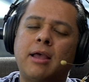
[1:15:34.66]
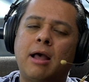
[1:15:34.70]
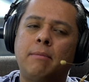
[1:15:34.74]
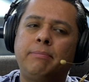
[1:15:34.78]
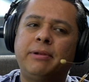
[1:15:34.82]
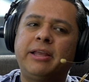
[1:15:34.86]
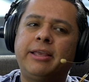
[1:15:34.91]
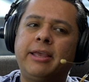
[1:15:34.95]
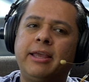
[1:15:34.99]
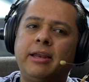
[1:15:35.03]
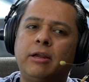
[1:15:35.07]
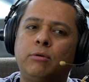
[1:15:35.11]

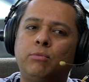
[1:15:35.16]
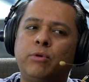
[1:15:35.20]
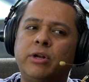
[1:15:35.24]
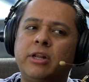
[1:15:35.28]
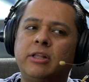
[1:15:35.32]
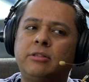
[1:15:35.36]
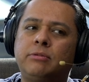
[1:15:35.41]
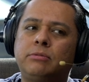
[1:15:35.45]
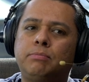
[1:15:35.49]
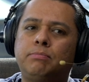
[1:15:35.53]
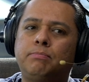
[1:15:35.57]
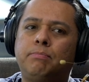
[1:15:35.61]
complicated when
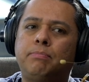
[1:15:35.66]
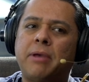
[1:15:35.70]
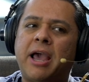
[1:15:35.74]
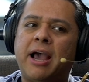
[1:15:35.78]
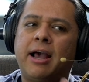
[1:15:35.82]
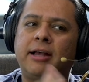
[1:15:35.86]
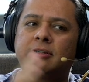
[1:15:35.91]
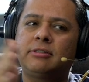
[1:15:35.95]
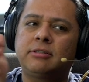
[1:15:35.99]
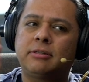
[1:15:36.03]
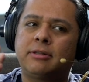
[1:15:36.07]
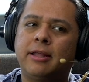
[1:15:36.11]
it's
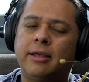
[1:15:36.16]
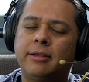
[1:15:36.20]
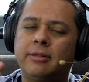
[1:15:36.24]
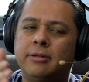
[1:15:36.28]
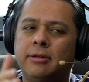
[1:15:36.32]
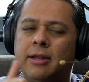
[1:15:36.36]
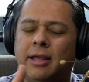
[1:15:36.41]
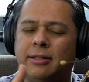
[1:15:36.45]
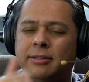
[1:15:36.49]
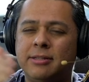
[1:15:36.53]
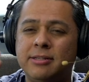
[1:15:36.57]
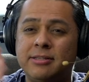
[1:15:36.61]
past like
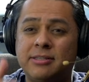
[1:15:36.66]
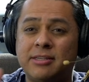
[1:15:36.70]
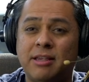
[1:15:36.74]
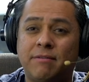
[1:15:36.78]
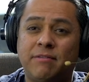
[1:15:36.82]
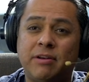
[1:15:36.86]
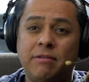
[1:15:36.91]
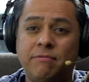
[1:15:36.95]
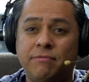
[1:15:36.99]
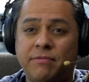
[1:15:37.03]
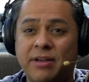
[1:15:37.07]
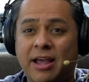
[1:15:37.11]

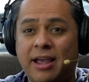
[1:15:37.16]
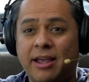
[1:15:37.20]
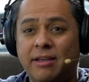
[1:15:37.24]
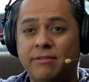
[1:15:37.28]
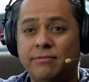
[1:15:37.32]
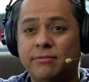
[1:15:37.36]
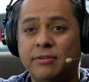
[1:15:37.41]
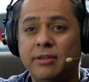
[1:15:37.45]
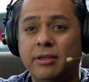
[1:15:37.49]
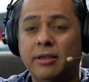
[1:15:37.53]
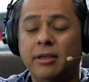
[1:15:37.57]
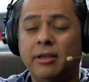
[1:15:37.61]

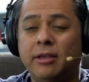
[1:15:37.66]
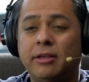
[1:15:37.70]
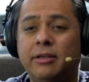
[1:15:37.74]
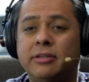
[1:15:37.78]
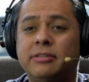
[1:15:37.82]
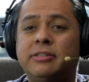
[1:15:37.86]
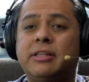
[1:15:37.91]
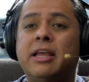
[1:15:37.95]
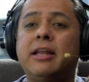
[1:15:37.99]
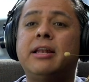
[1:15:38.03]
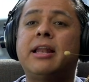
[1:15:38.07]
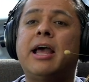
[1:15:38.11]
1975,
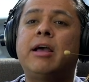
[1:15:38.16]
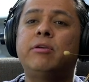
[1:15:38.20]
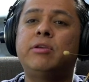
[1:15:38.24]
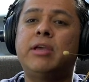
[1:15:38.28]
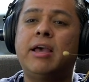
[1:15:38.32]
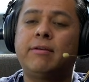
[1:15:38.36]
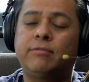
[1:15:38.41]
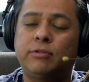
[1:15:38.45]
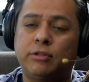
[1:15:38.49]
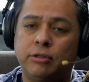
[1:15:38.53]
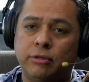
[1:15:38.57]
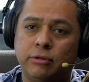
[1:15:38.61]
because then now
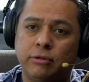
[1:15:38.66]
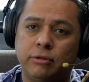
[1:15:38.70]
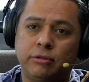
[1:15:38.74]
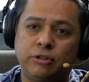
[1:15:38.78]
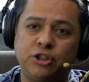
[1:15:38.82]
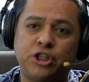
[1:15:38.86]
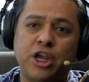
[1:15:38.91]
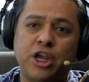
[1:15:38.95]
you have to